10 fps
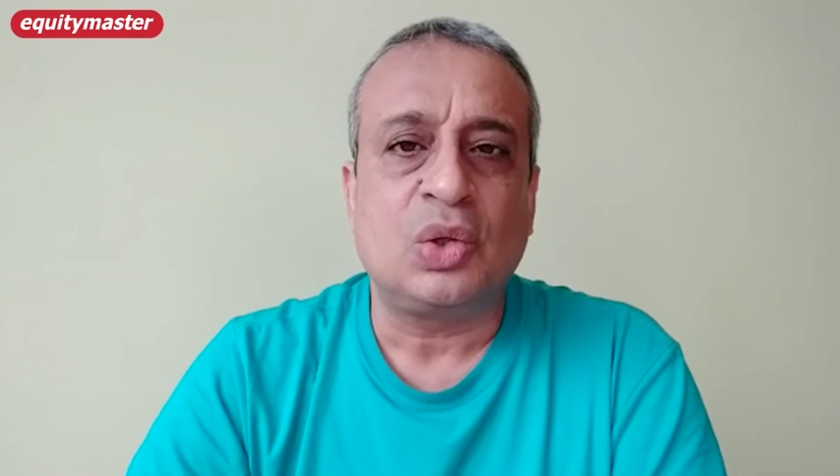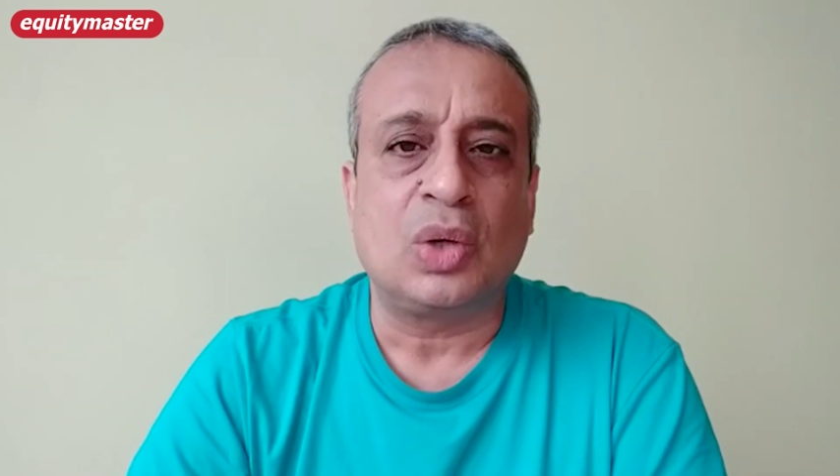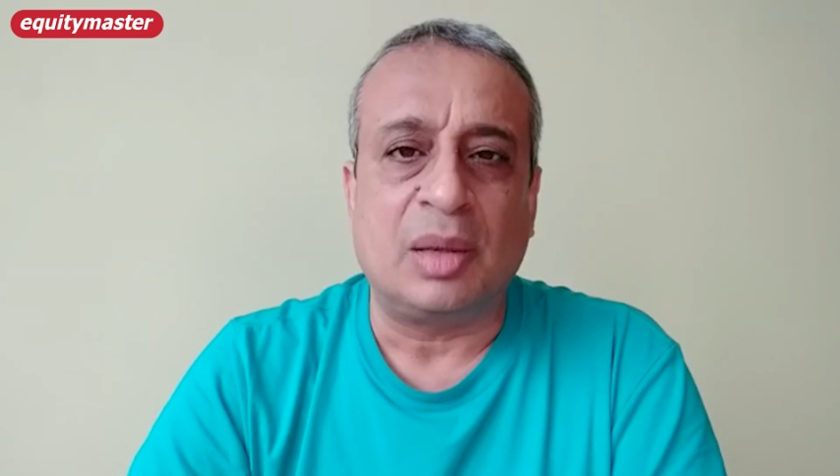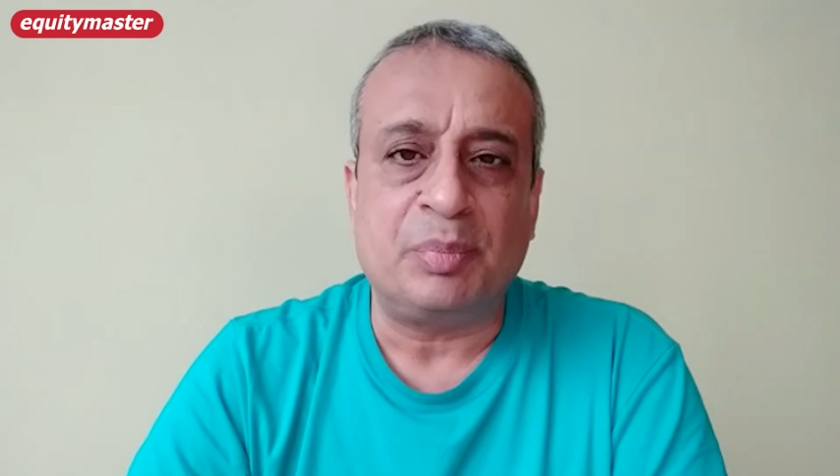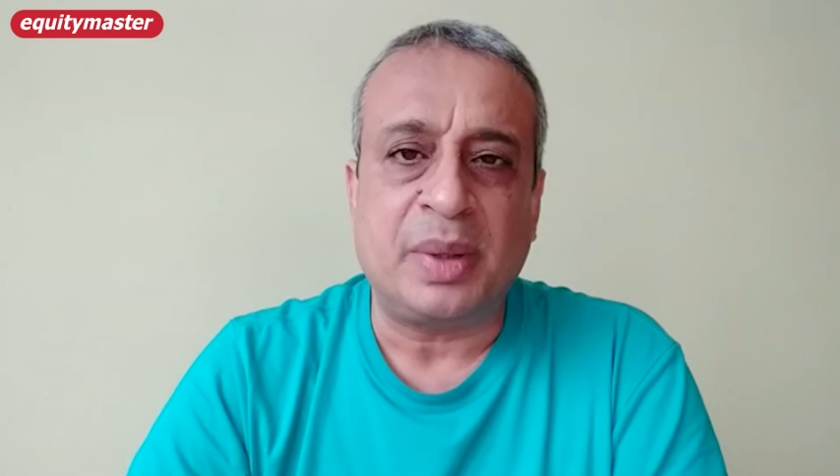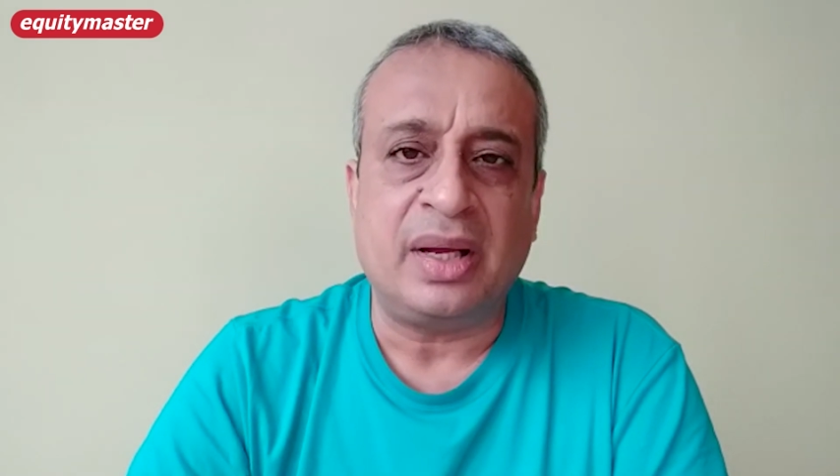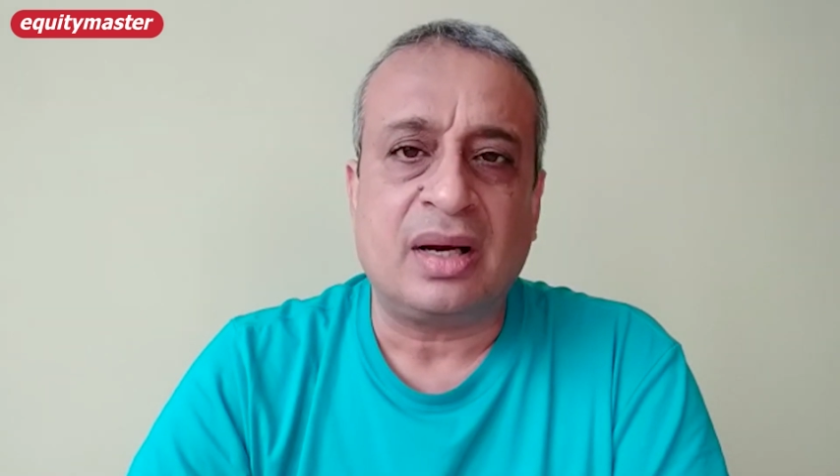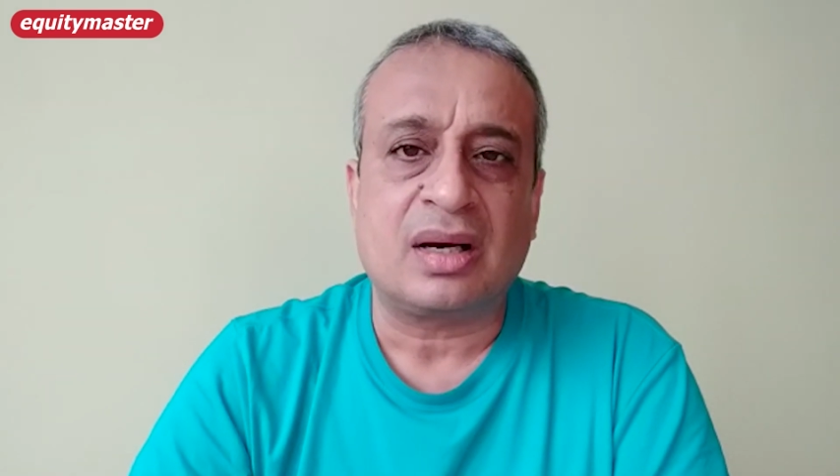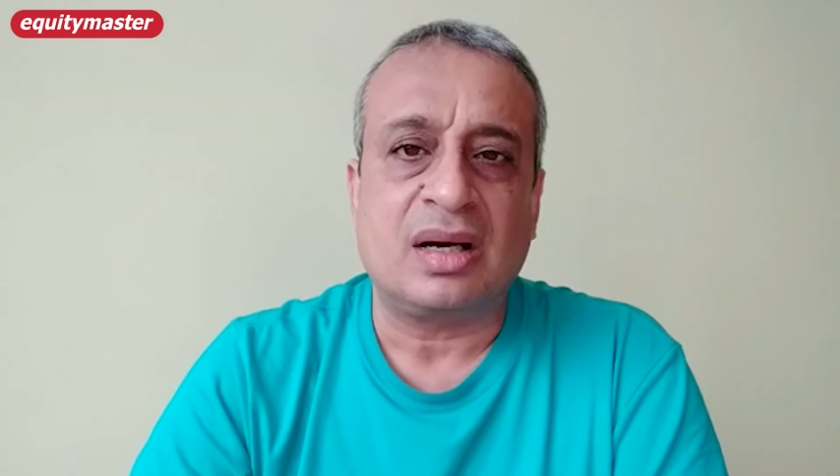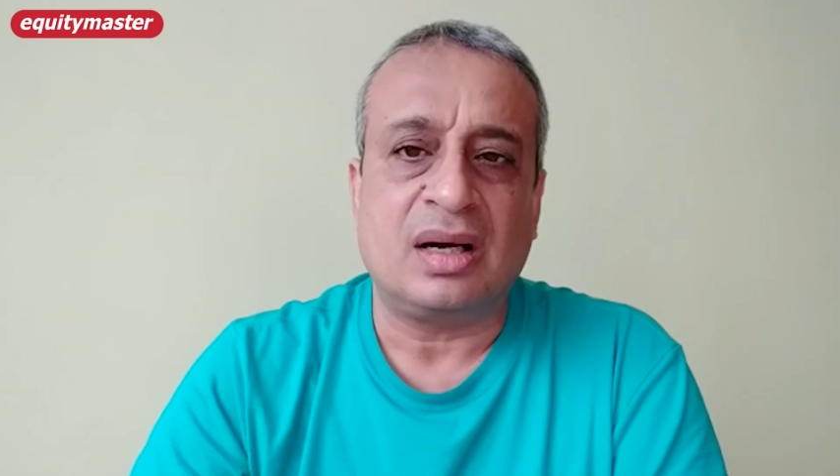to
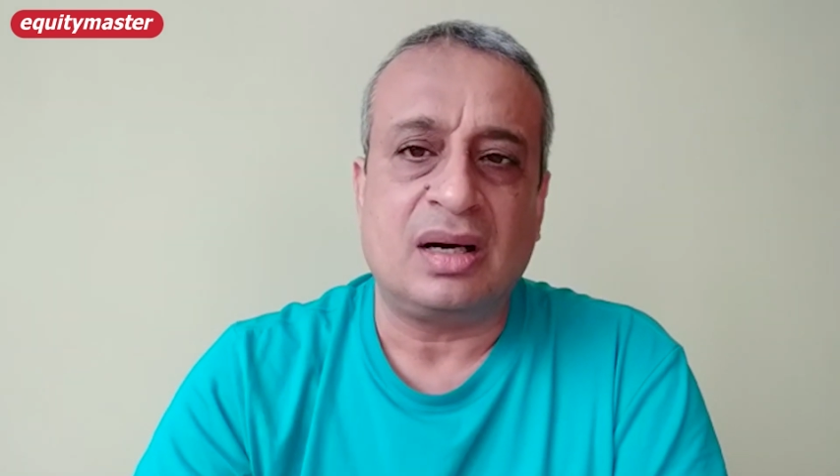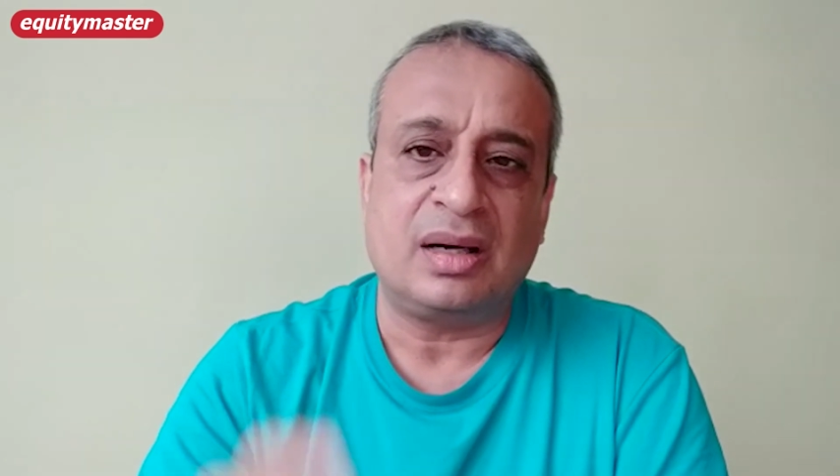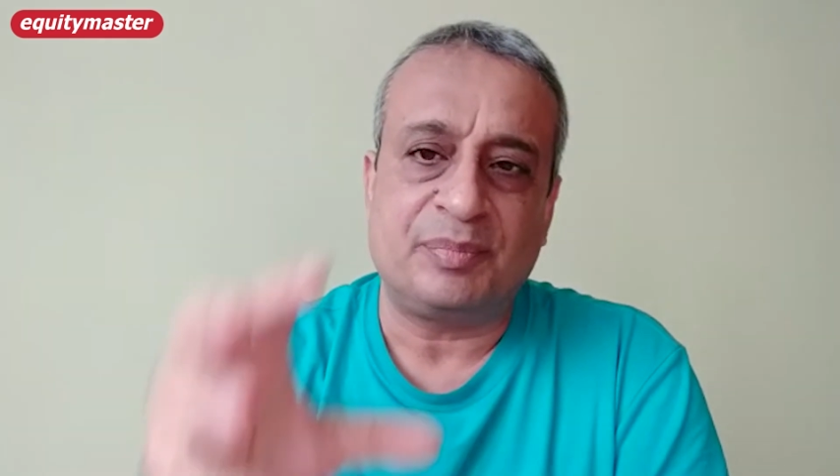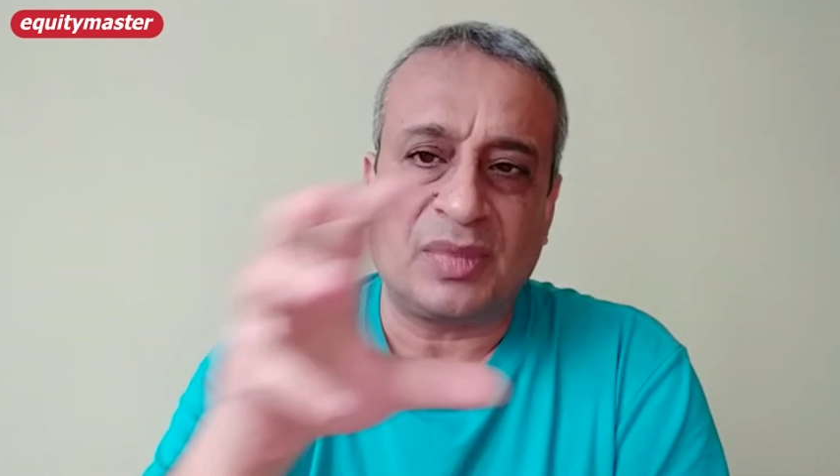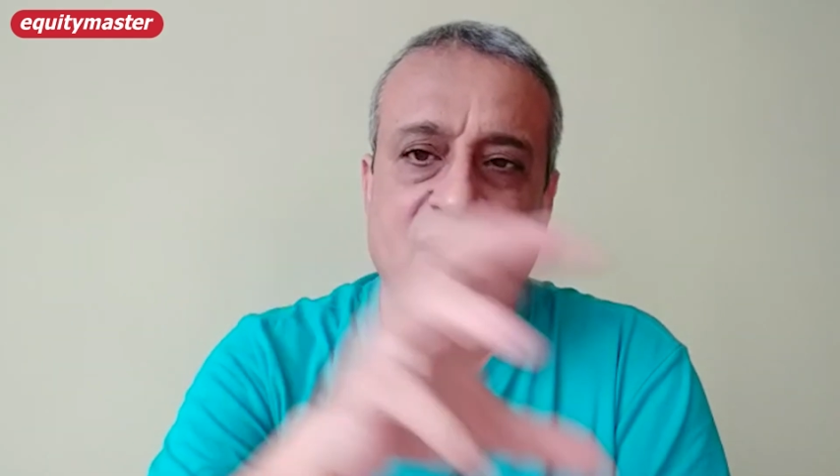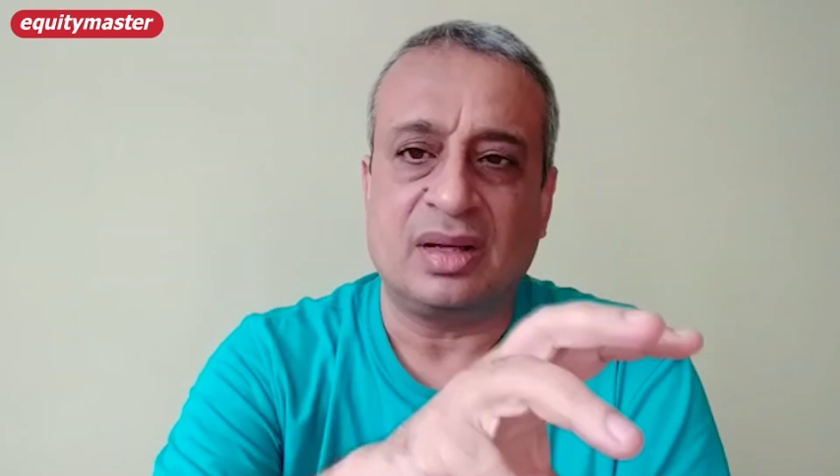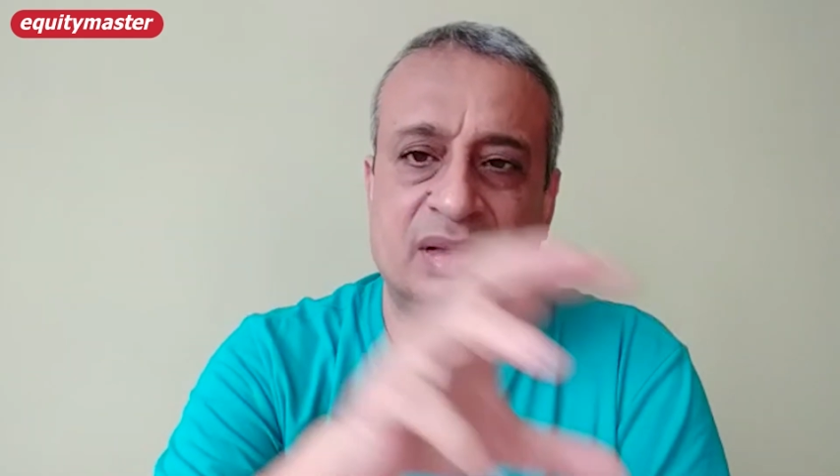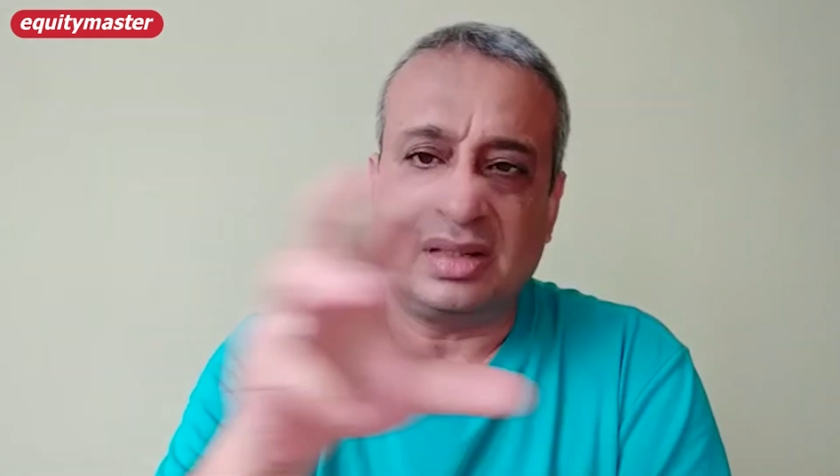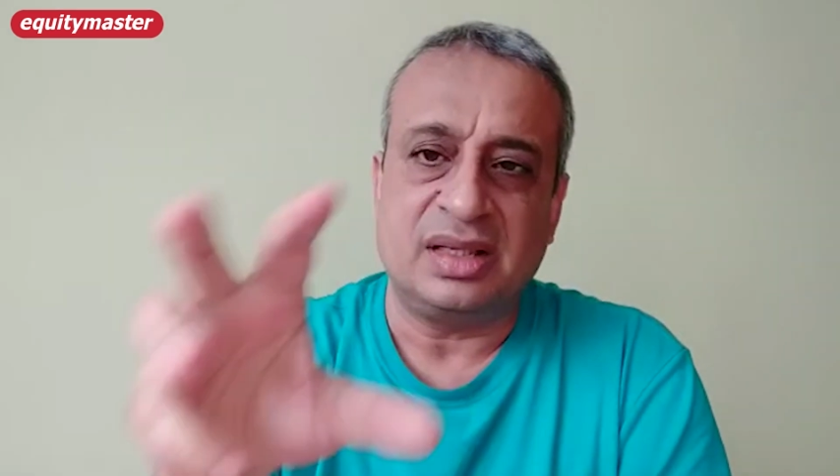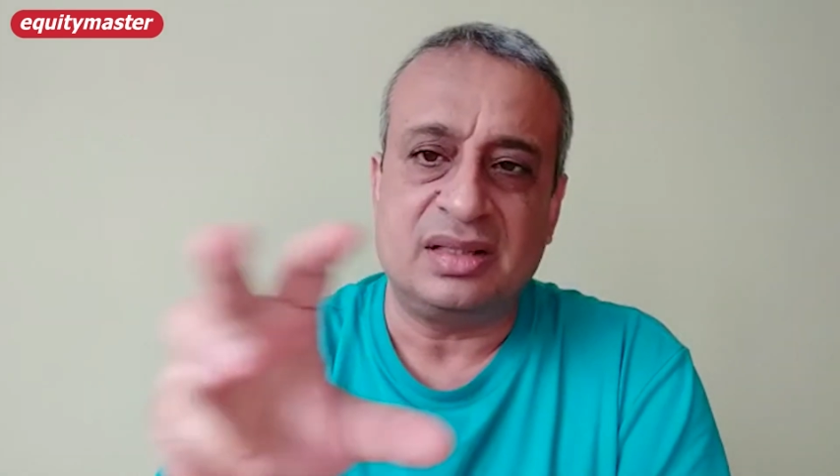compare
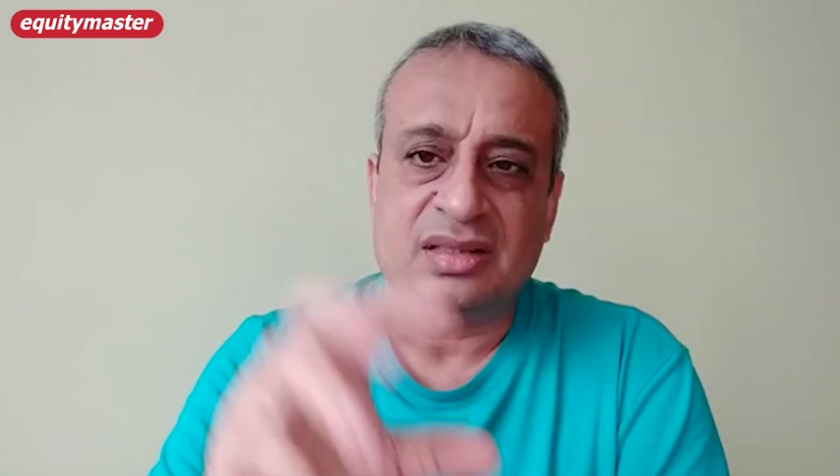the